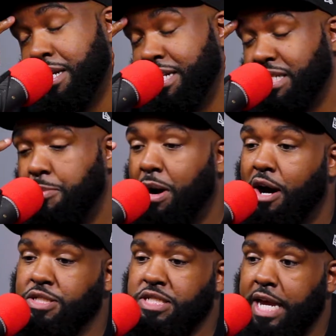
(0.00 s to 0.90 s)
DJ
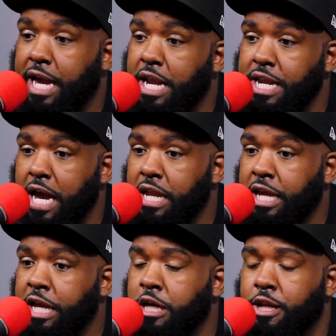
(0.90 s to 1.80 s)
Paul said that
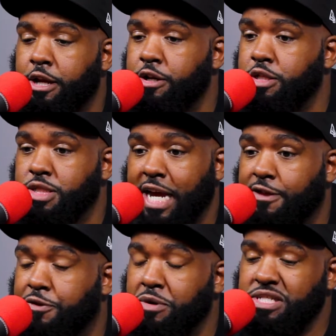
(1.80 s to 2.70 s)
he clears
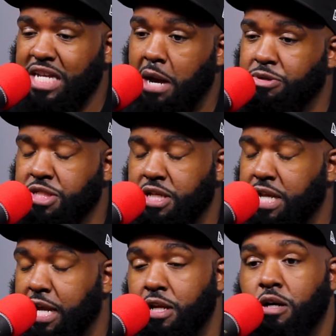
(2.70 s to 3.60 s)
like 3 samples a
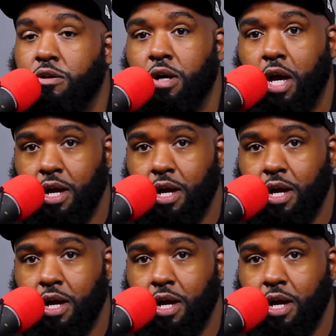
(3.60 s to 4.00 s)
day though.